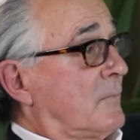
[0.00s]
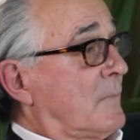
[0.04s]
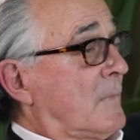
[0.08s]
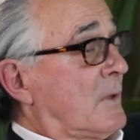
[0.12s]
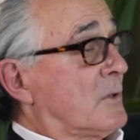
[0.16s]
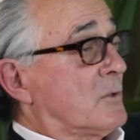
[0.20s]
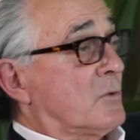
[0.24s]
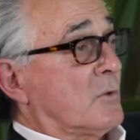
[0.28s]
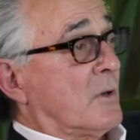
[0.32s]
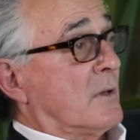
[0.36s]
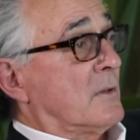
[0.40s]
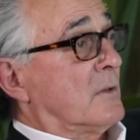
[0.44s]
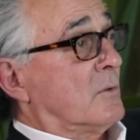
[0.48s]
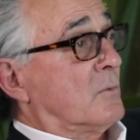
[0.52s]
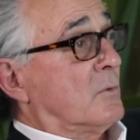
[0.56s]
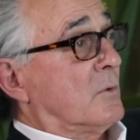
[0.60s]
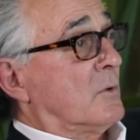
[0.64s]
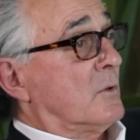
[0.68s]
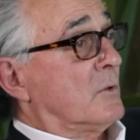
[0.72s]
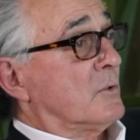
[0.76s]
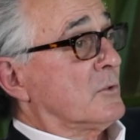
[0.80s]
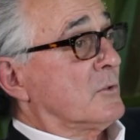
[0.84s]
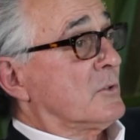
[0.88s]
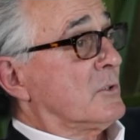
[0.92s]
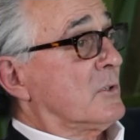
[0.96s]
So I had the
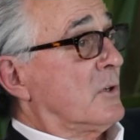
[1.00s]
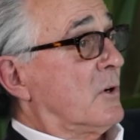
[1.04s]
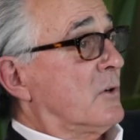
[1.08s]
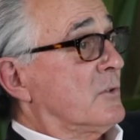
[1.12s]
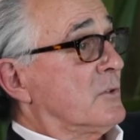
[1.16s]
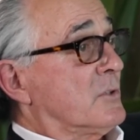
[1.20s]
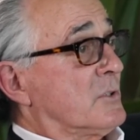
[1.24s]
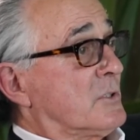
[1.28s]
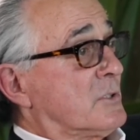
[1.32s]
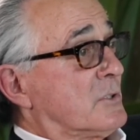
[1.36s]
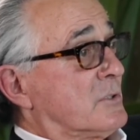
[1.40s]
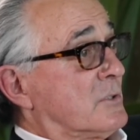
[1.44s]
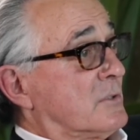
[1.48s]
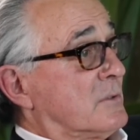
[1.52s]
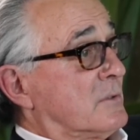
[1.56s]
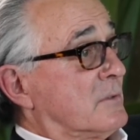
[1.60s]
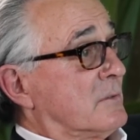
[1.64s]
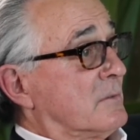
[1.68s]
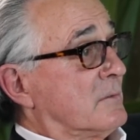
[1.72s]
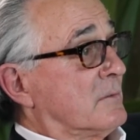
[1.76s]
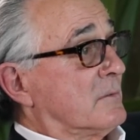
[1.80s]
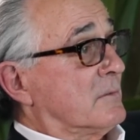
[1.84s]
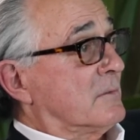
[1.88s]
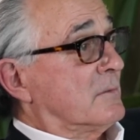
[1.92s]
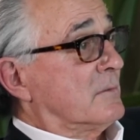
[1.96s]
world's largest
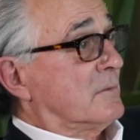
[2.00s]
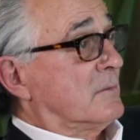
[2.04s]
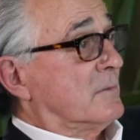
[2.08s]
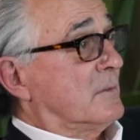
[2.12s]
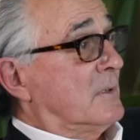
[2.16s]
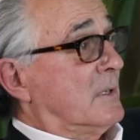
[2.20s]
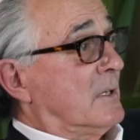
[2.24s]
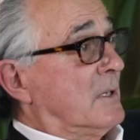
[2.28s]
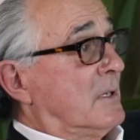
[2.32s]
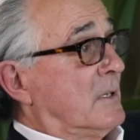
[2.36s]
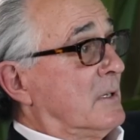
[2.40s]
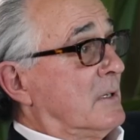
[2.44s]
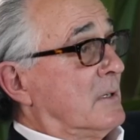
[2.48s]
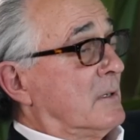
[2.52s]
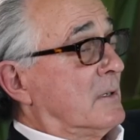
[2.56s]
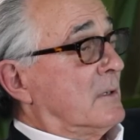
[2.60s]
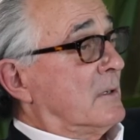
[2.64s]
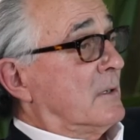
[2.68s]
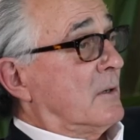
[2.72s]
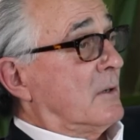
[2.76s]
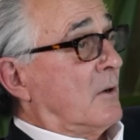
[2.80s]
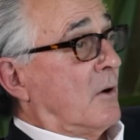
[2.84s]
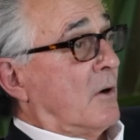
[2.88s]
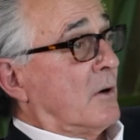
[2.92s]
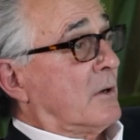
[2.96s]

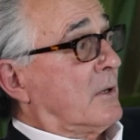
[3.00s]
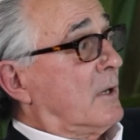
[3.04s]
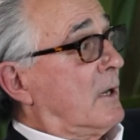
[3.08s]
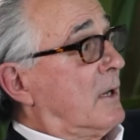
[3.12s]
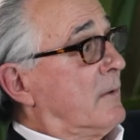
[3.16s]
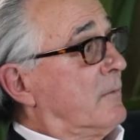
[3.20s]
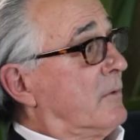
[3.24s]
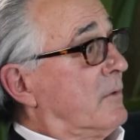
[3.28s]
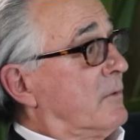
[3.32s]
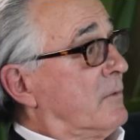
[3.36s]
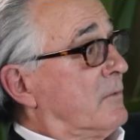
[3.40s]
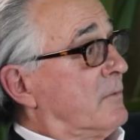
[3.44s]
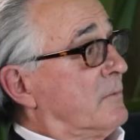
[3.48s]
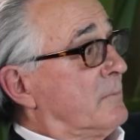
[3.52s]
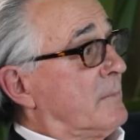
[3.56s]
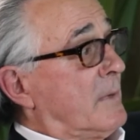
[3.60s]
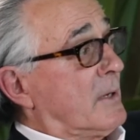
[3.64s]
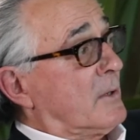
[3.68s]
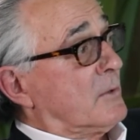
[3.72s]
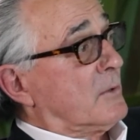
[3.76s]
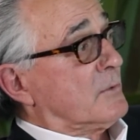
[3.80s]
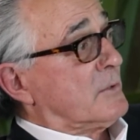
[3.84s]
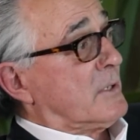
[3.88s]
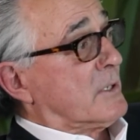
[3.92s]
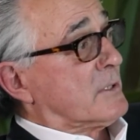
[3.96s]
archive of
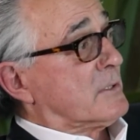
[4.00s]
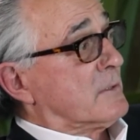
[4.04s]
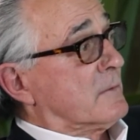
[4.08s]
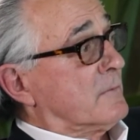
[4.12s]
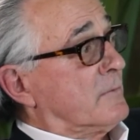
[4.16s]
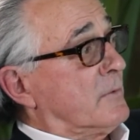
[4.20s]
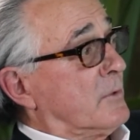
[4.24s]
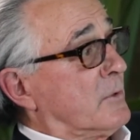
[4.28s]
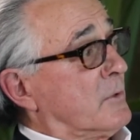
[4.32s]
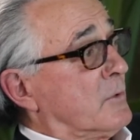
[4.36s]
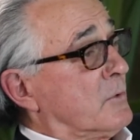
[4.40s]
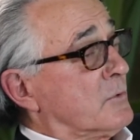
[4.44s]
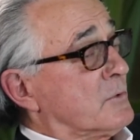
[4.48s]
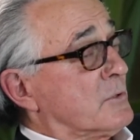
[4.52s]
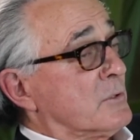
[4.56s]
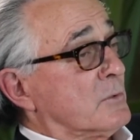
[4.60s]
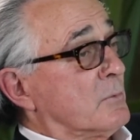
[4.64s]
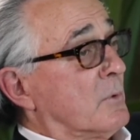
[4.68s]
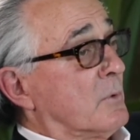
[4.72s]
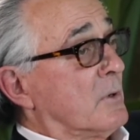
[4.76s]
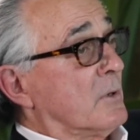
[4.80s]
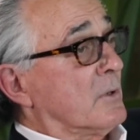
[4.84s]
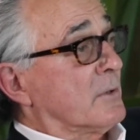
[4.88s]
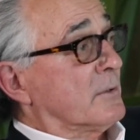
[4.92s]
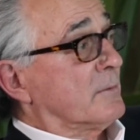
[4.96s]
Michael Jackson photos in the
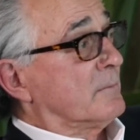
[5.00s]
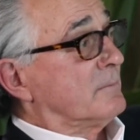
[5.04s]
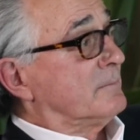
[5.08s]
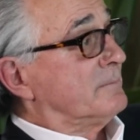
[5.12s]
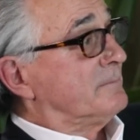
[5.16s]
world.